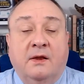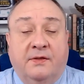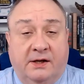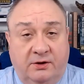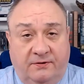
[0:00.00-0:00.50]

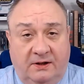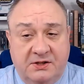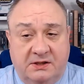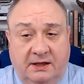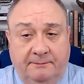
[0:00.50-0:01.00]
Thank you for
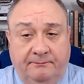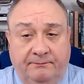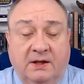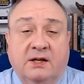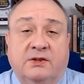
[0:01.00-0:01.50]
listening.
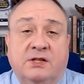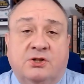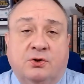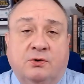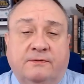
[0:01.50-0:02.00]
This
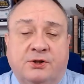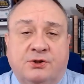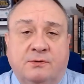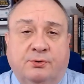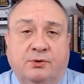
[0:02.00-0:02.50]
short
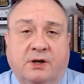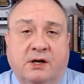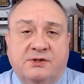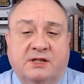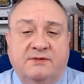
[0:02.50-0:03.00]
version
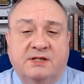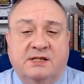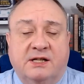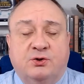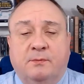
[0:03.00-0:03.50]
broadcast gives
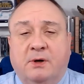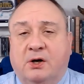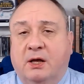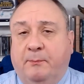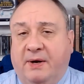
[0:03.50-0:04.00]
essential
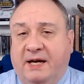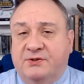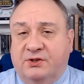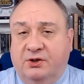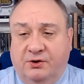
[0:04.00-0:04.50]
market
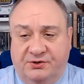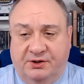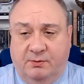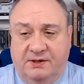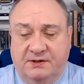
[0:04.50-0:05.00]
patterns and
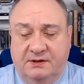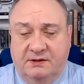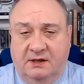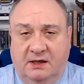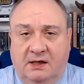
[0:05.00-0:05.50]
consequences.